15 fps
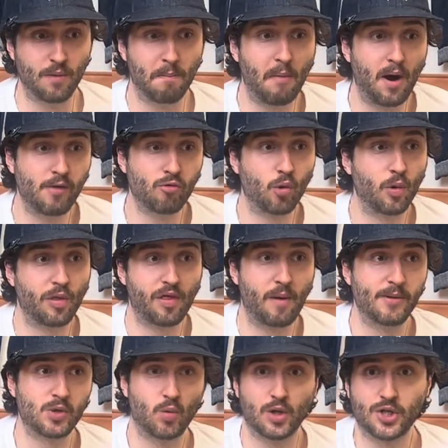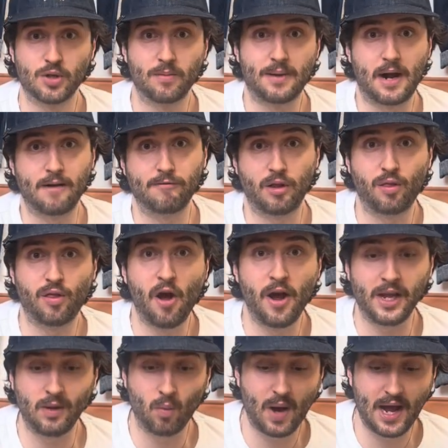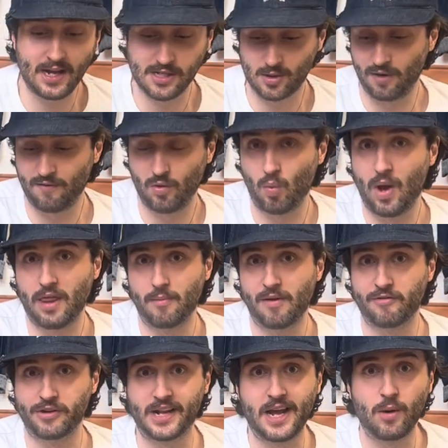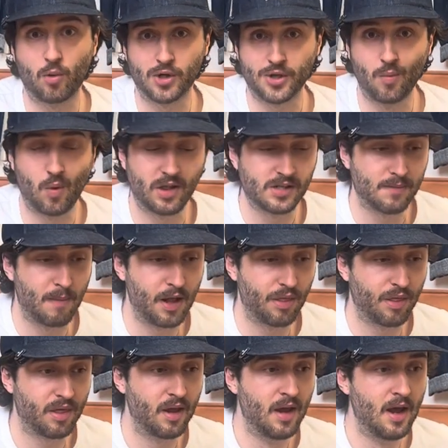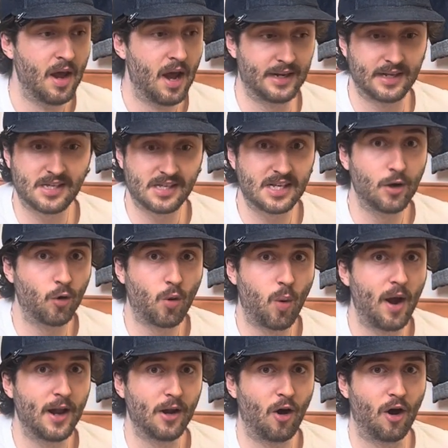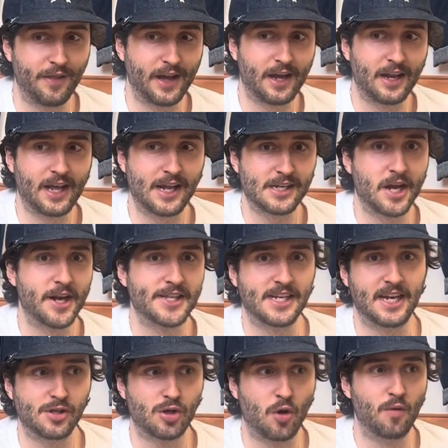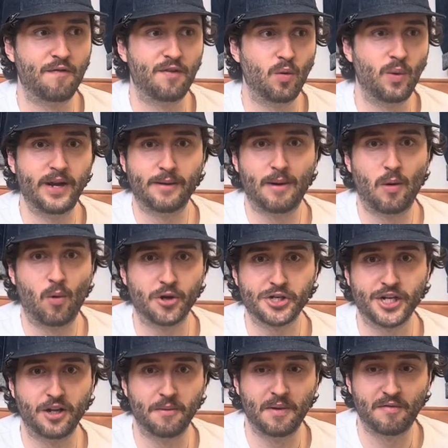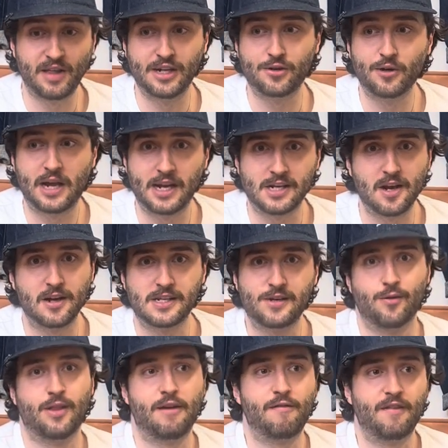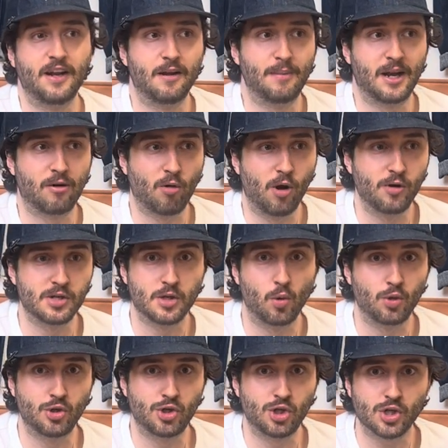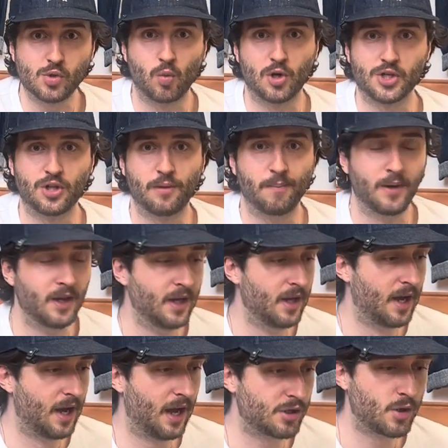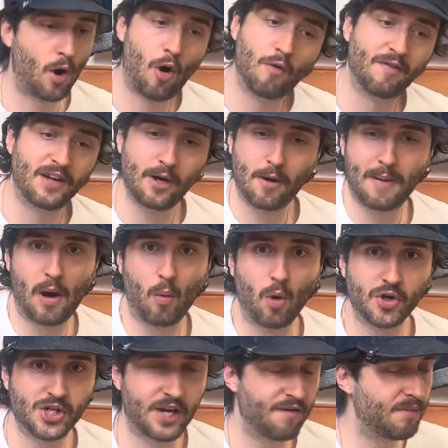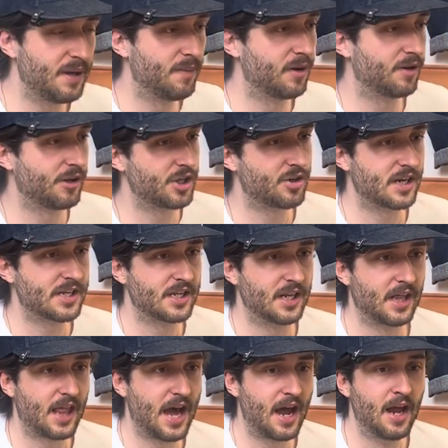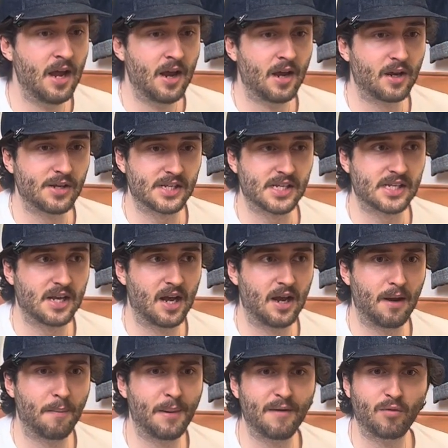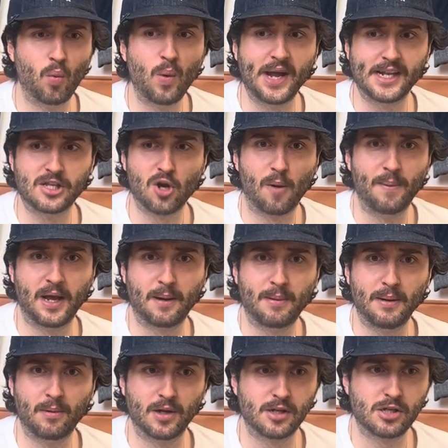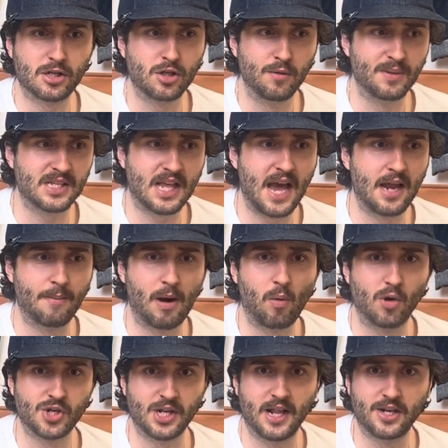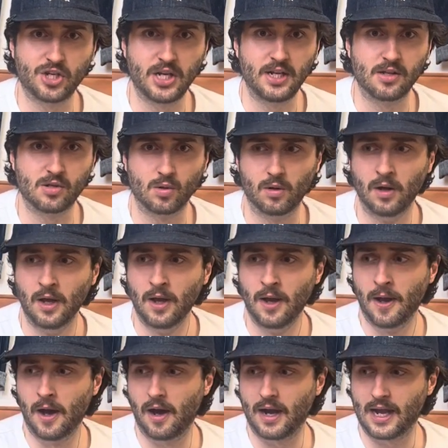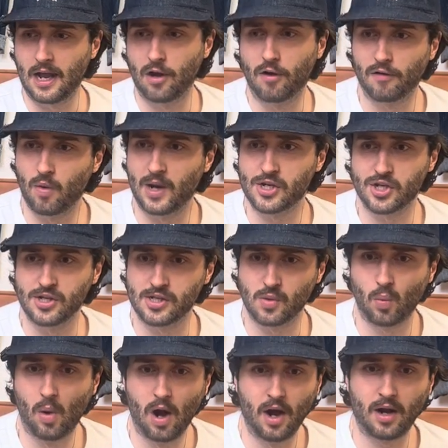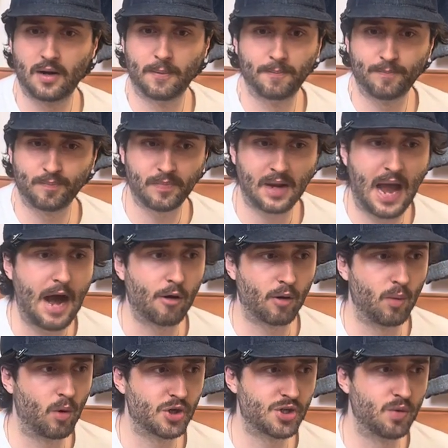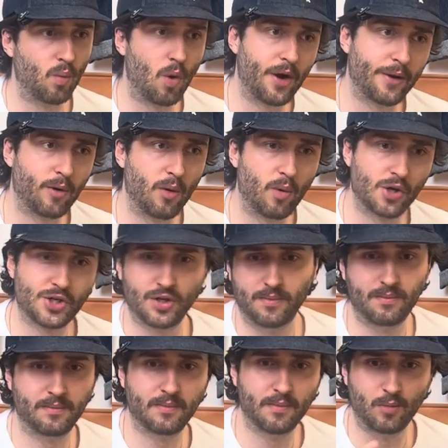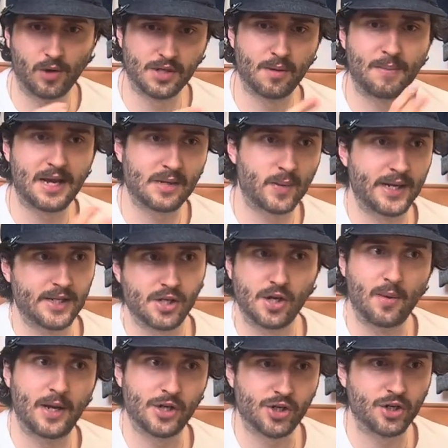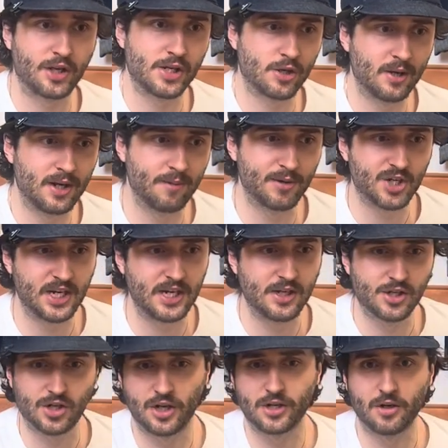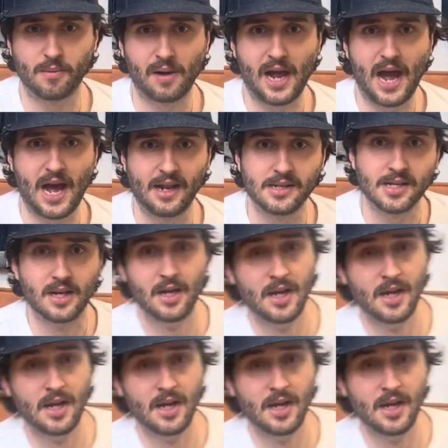My rule of thumb is wash them about every 30 wears. So if you wear them every day, wash them once a month. And it's still quite a lot. They're going to get dirty. Don't feel weird about washing them. If they do get dirty or they feel a bit gross, just wash them. I'll do a whole video about washing if people are interested in that, because it's a bit of a weird topic. People are super scared about washing their jeans, or I get a lot of questions at work. How do I wash them? Why do I wash them? What's the best way to do it? Should I do it in the machine? Should I do it by hand?